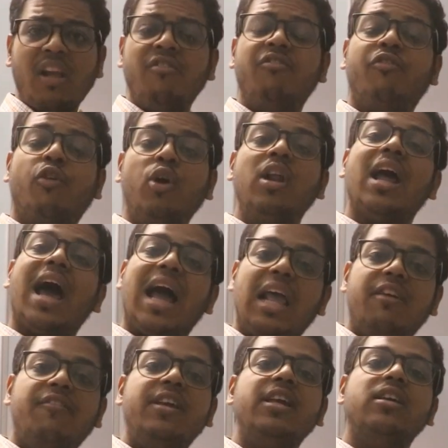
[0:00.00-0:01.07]

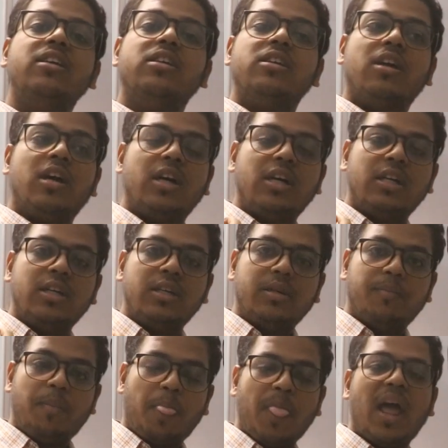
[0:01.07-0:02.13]
IV
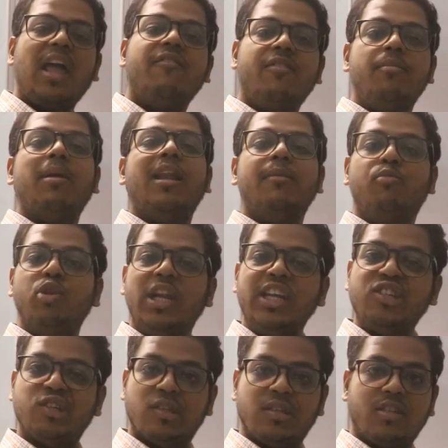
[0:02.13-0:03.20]

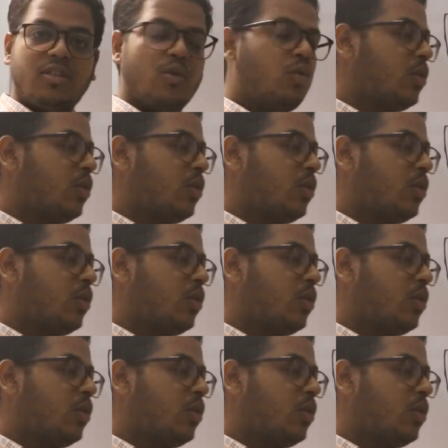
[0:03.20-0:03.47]
manipulations.